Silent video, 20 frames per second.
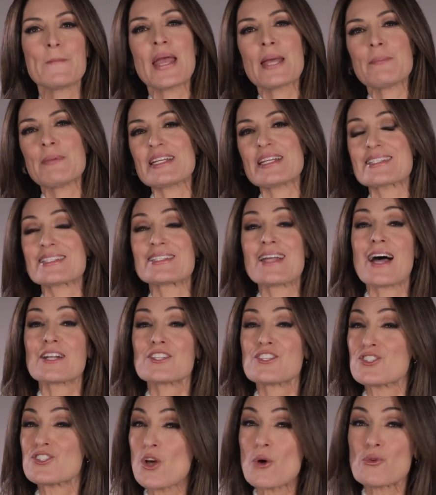maybe it's
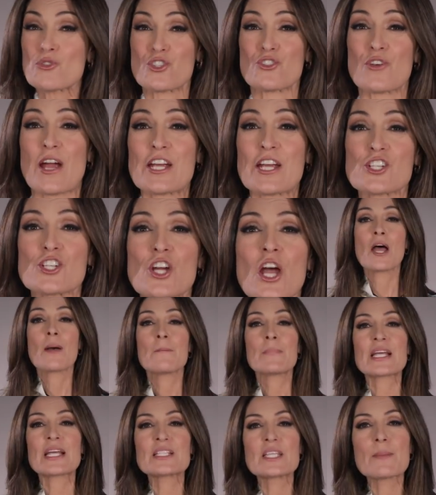not so strange,
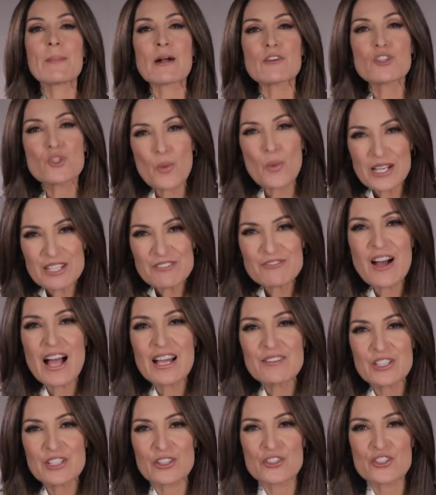because about
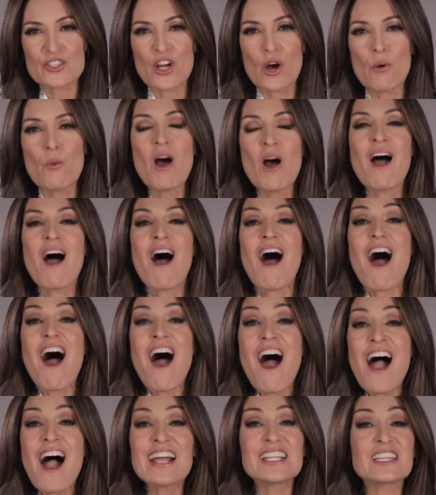25 years ago,
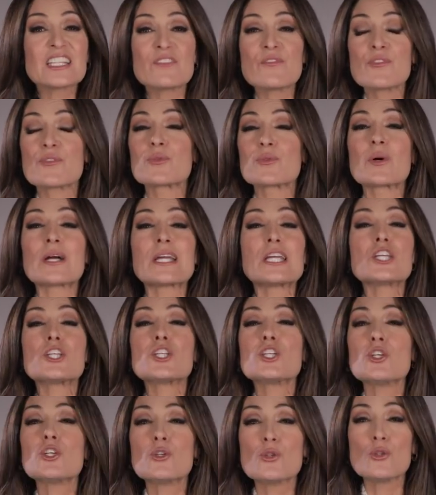I lived through a
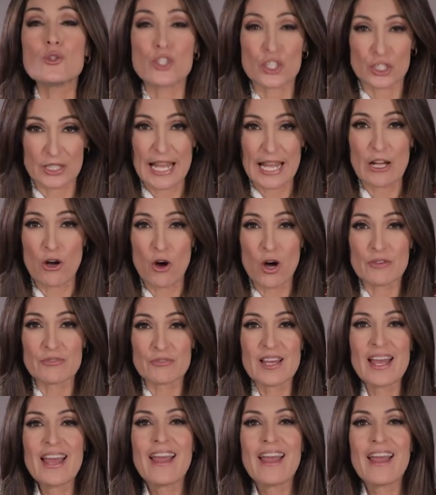huge layoff,